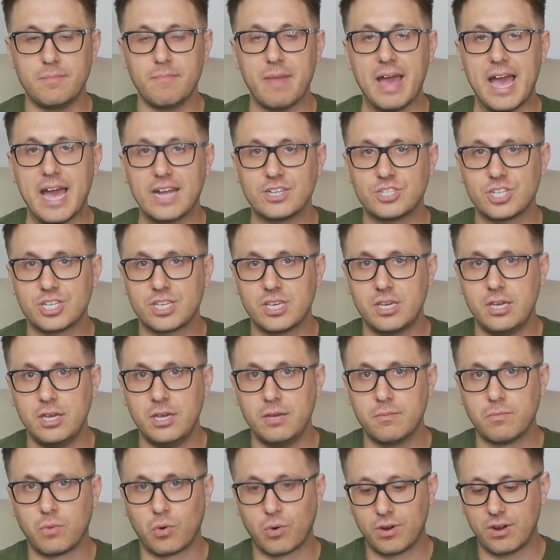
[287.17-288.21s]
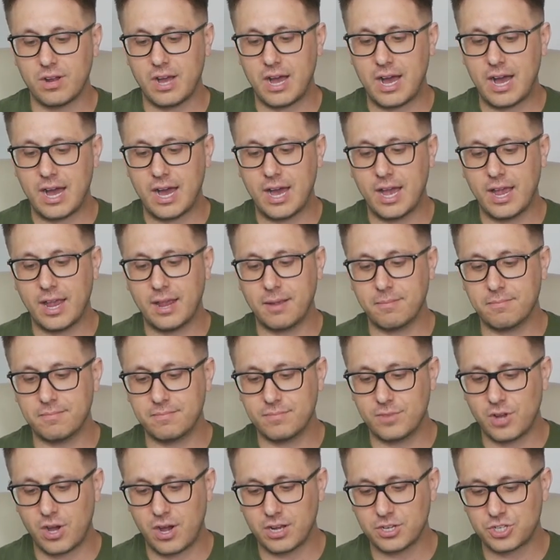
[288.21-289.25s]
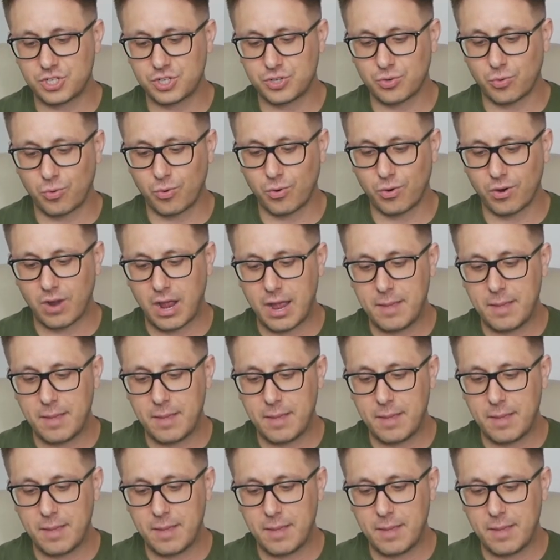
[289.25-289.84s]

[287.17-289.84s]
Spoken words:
Magic Keyboard. I'm not sure.